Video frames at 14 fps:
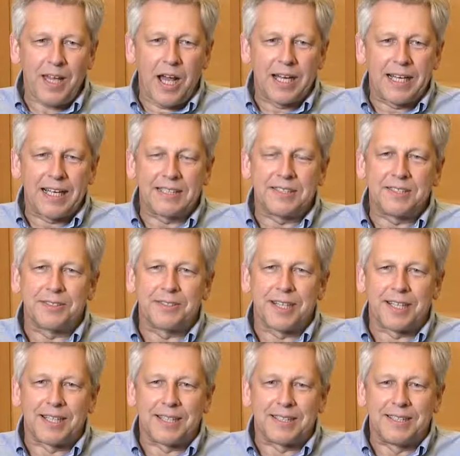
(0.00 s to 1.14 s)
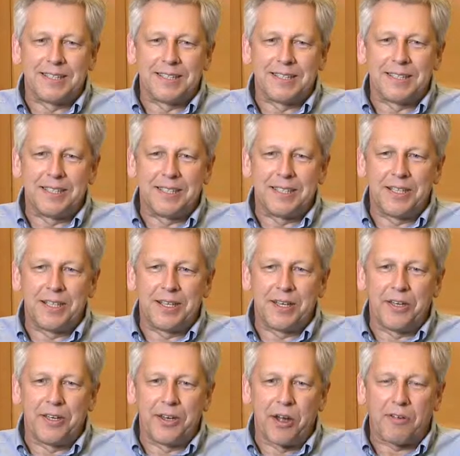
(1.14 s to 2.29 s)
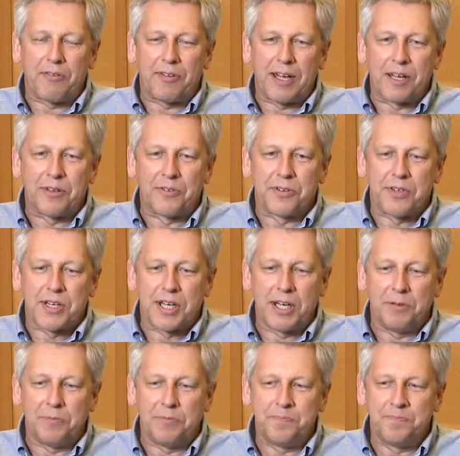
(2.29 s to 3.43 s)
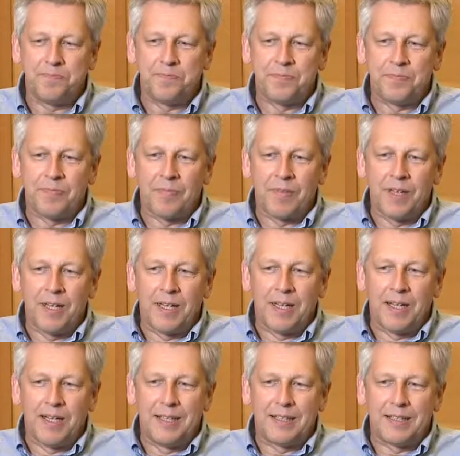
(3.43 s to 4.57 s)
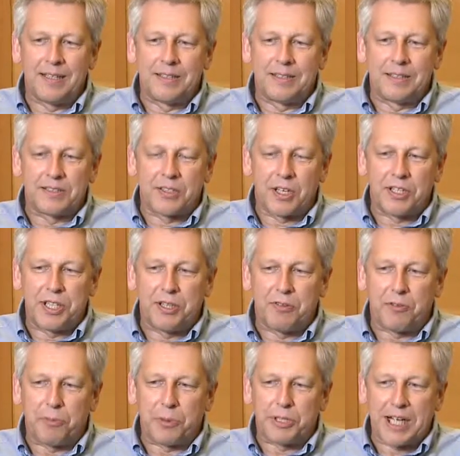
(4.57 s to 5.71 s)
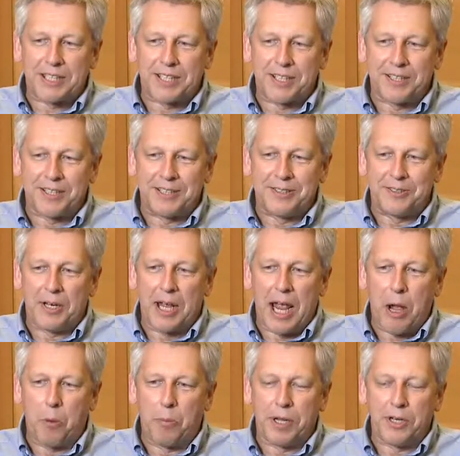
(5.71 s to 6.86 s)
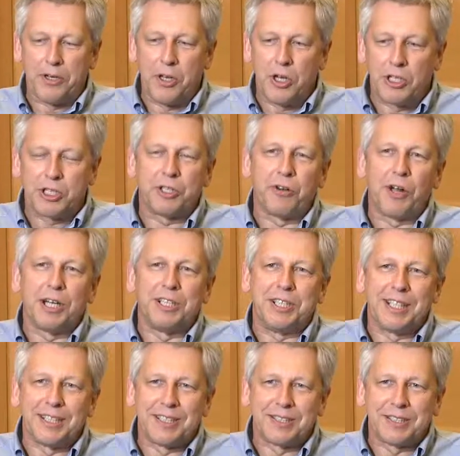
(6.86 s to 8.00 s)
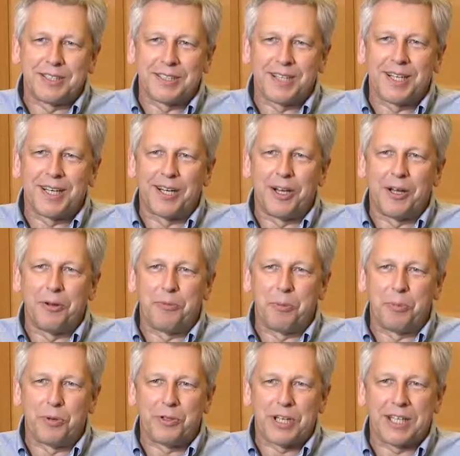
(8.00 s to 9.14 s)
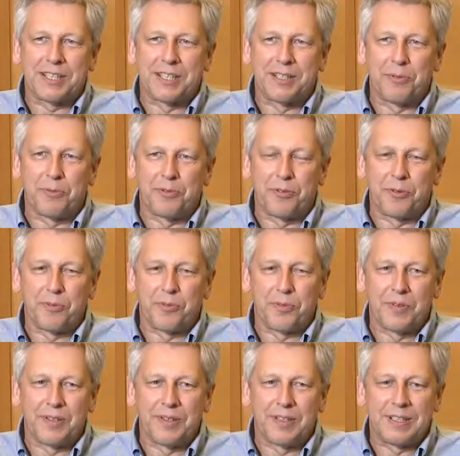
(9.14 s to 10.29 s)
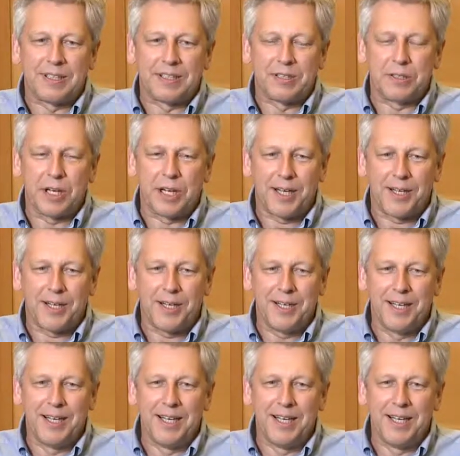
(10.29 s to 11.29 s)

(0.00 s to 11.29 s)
I guess, uh, you know, I found um, uh, this idea of protecting, you know, helping nurture ideas um, and protecting them from uh,